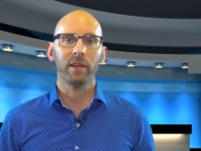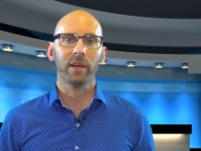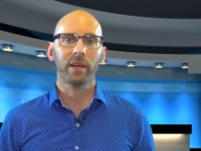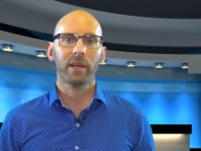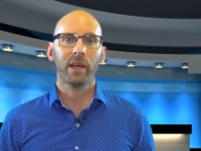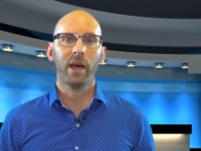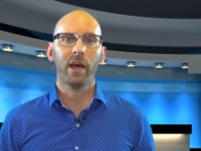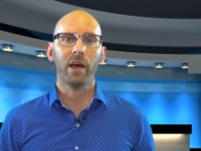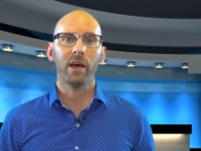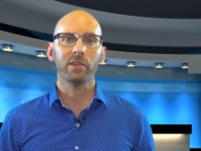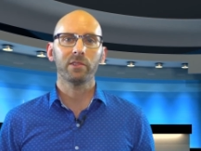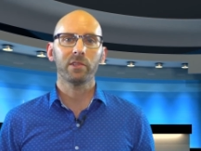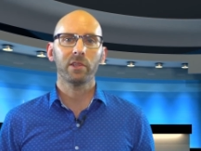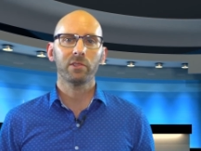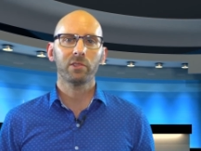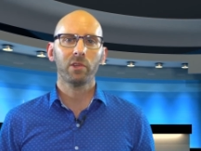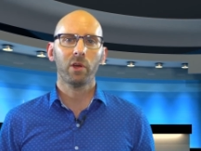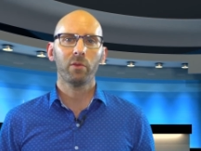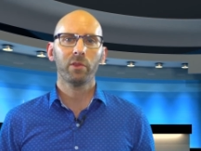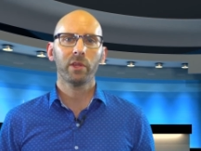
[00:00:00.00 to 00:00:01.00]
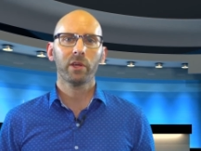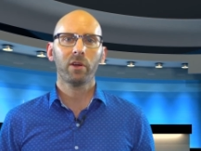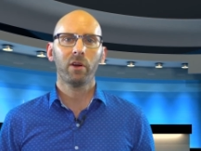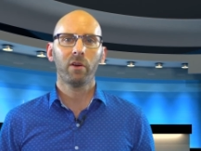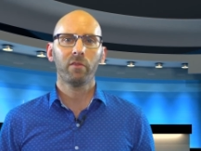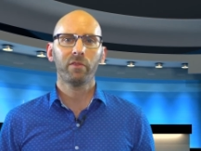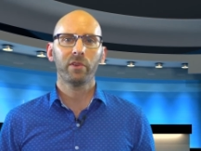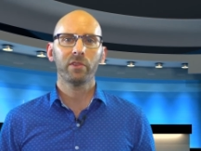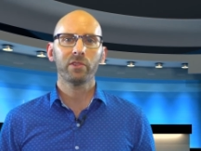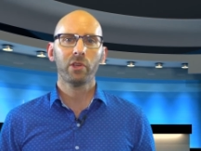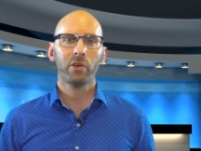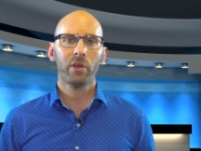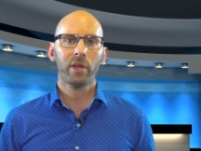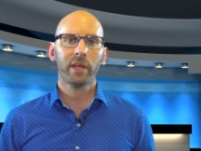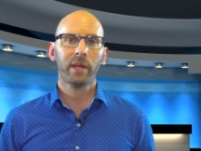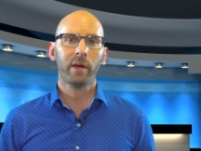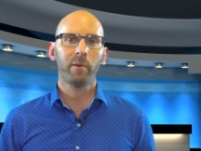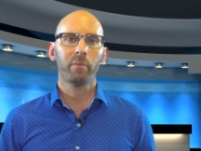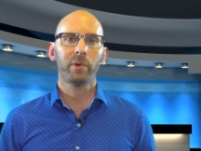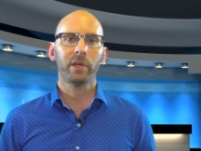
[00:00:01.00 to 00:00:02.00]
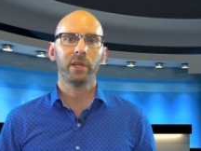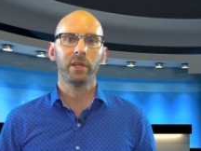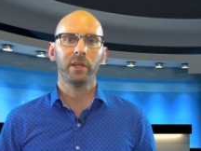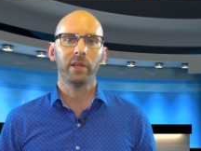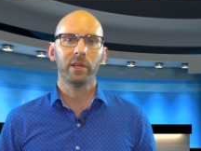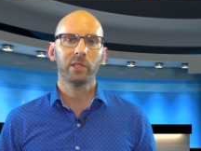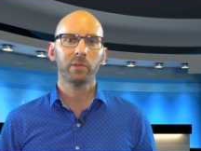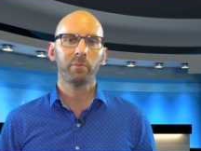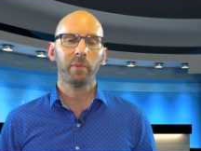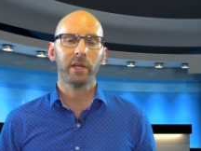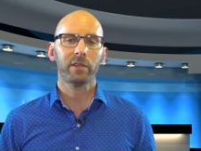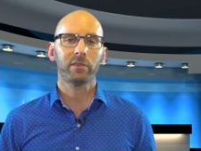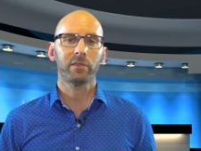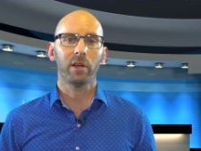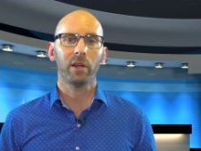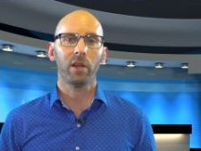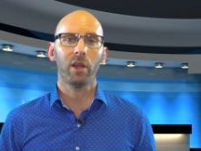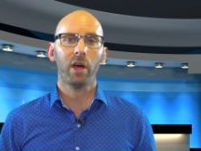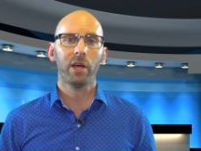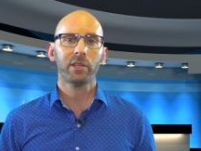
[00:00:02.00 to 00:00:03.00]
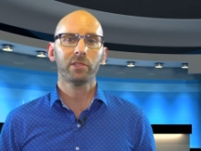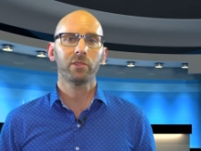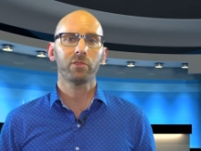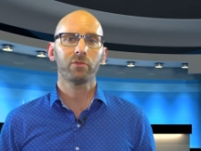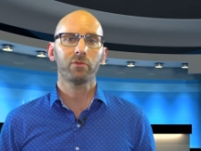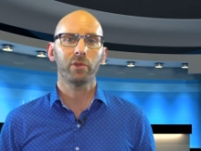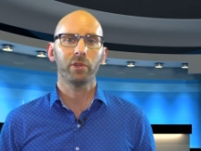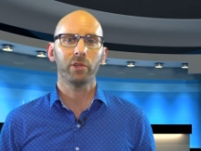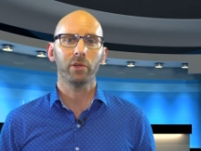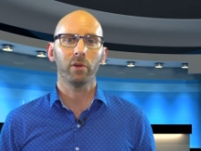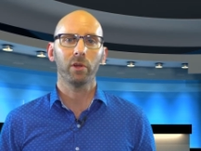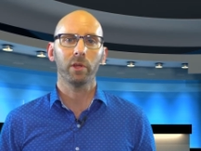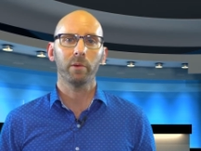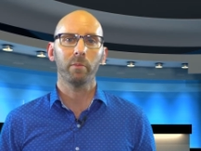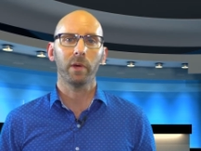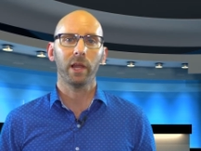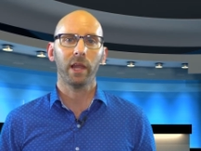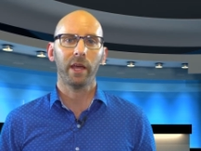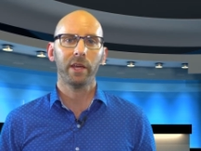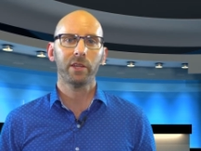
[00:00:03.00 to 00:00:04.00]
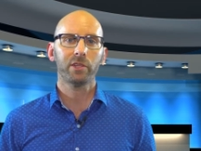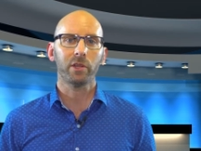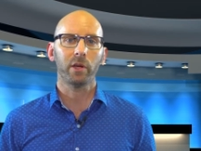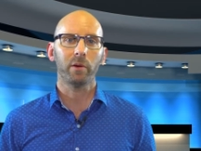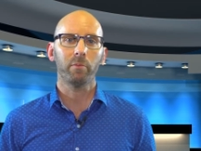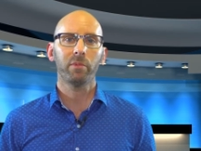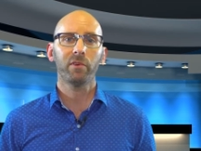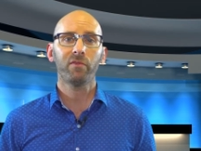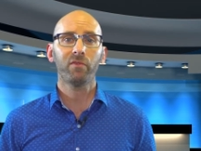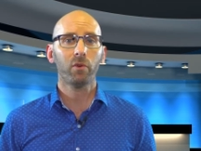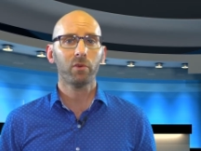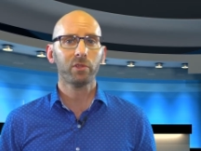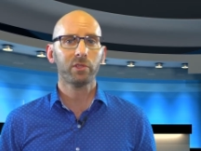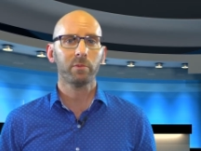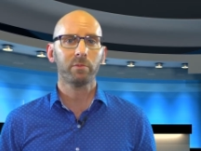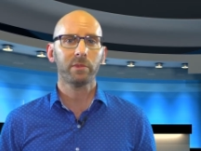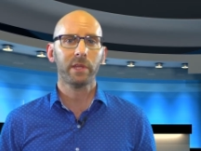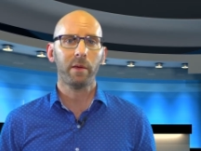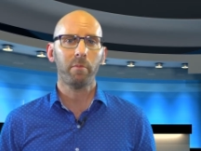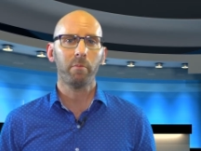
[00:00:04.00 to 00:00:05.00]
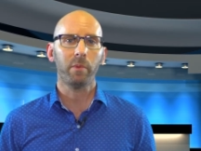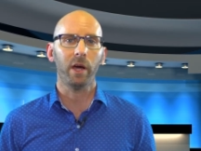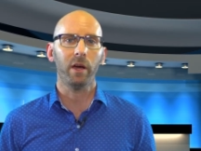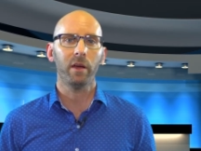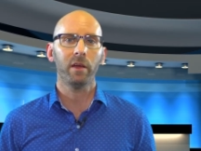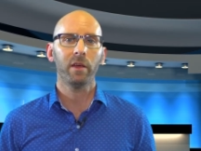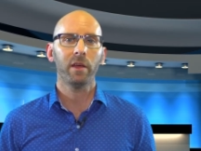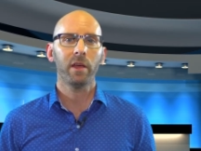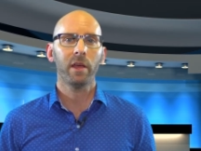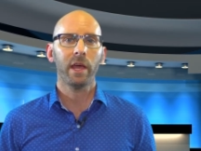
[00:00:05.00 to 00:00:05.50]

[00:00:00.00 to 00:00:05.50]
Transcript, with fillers: Lacaze has told the conference her company expected a licence renewal in Malaysia before September